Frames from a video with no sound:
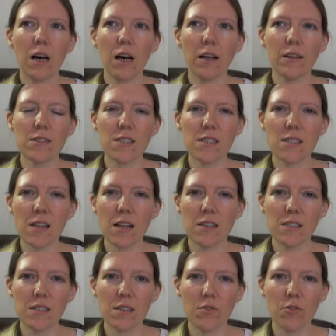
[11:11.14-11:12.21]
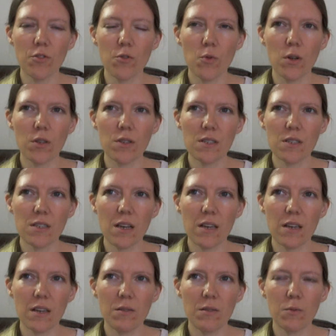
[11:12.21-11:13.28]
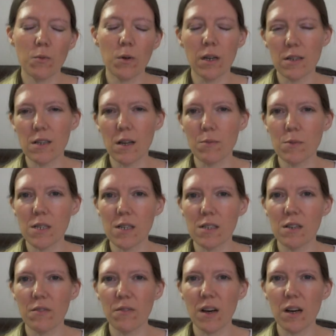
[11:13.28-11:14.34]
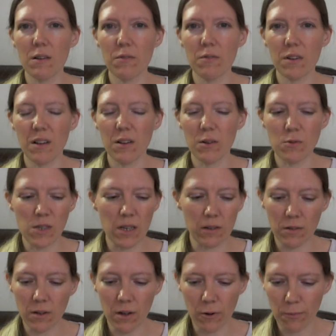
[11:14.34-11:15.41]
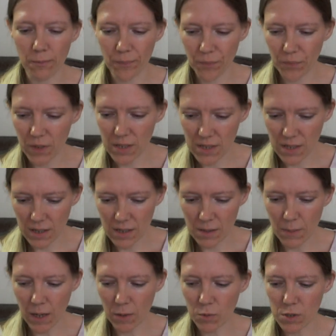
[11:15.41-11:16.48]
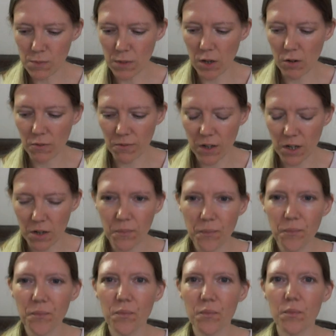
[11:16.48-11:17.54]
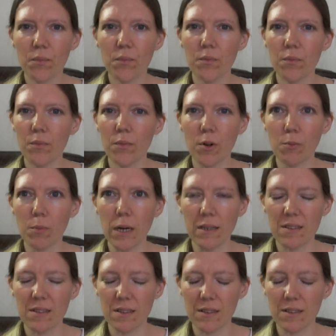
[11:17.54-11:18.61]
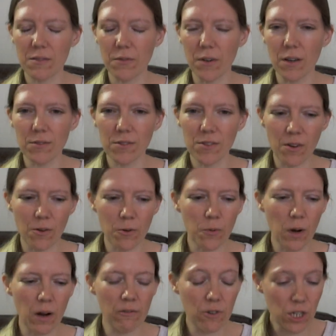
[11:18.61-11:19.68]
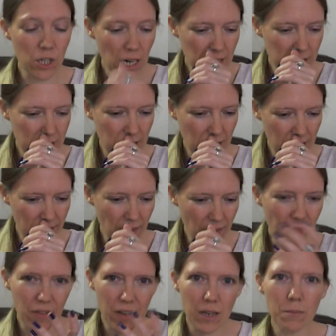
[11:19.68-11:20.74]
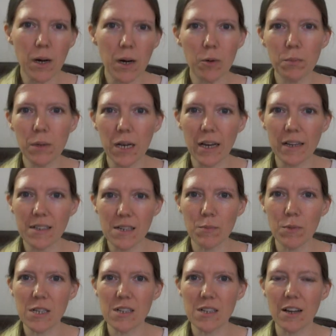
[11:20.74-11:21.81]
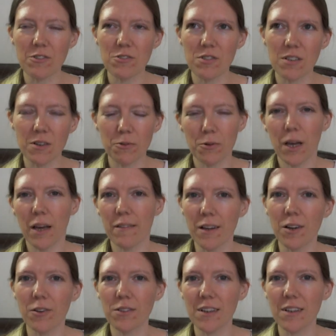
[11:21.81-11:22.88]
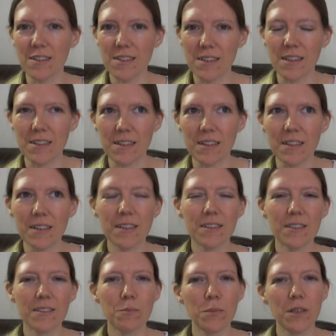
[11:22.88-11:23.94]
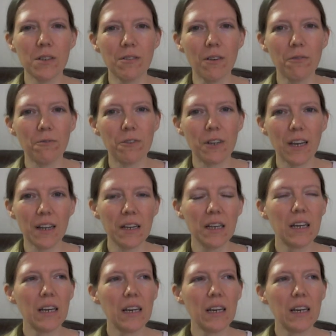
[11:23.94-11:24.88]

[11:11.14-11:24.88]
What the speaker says: and sent another one saying we'll accept 65, and I was like, no, £60 was my offer, I'm not paying 65. So I rejected it, and then they emailed me like 10 minutes later and said, okay, then I'll take 60, submit your offer again.